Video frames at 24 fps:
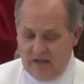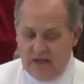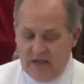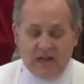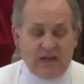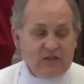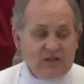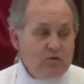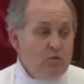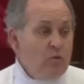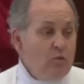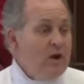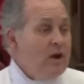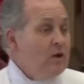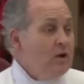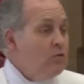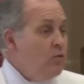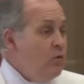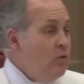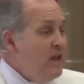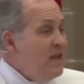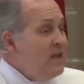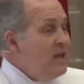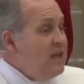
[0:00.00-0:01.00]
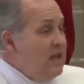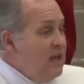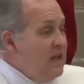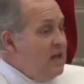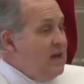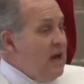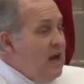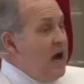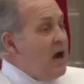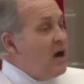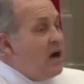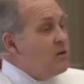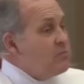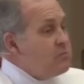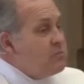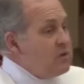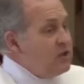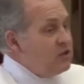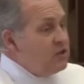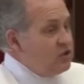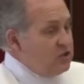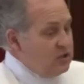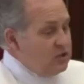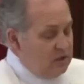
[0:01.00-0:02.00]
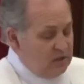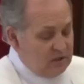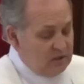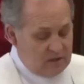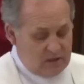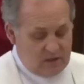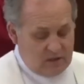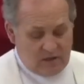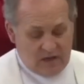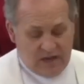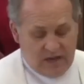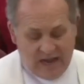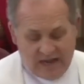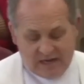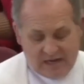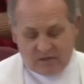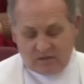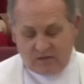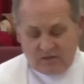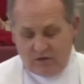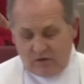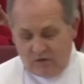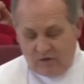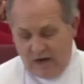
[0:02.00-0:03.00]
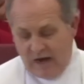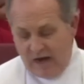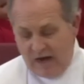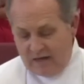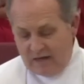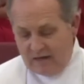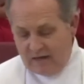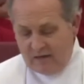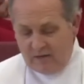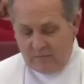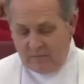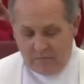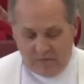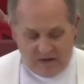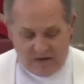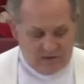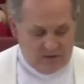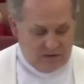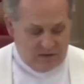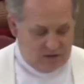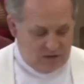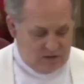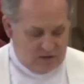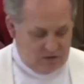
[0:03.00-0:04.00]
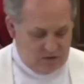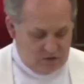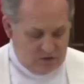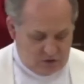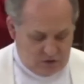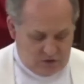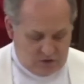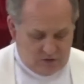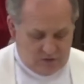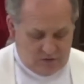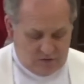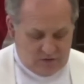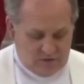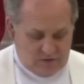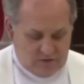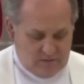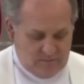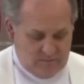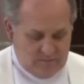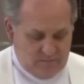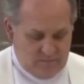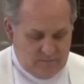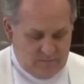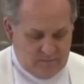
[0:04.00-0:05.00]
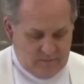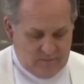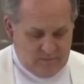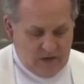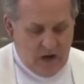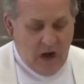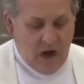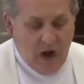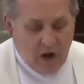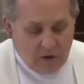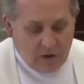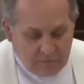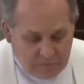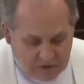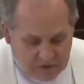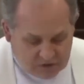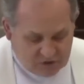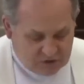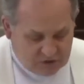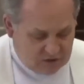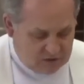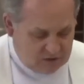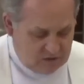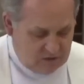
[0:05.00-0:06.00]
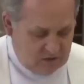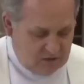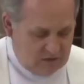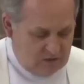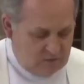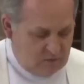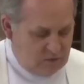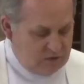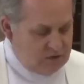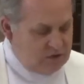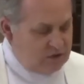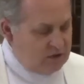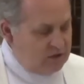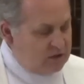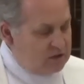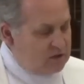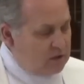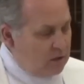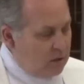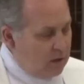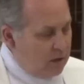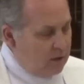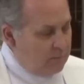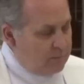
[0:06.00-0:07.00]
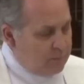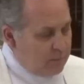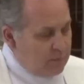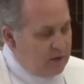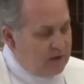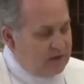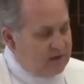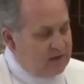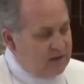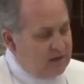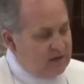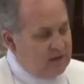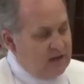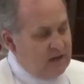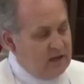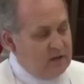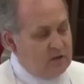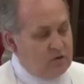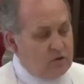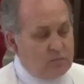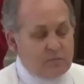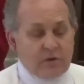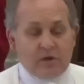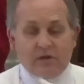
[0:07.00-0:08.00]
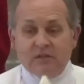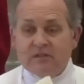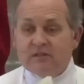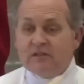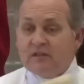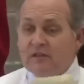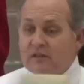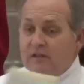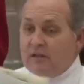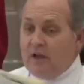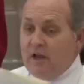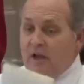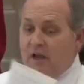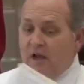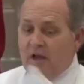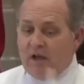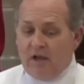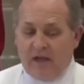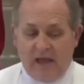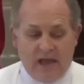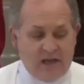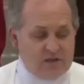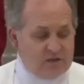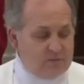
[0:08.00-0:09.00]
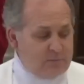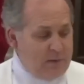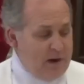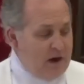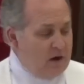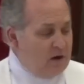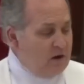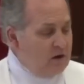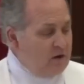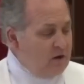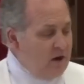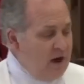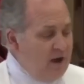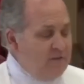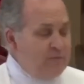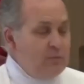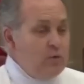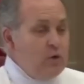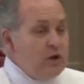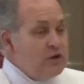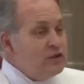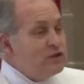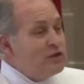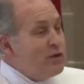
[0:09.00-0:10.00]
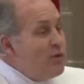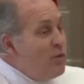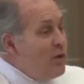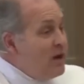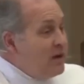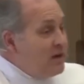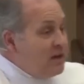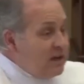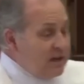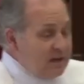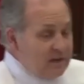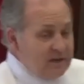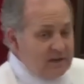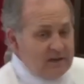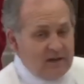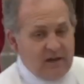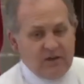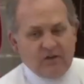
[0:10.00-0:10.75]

It's where we get our mission as the United Methodist Church. Our mission, which is uh, printed in your bulletin uh, as paragraph 120.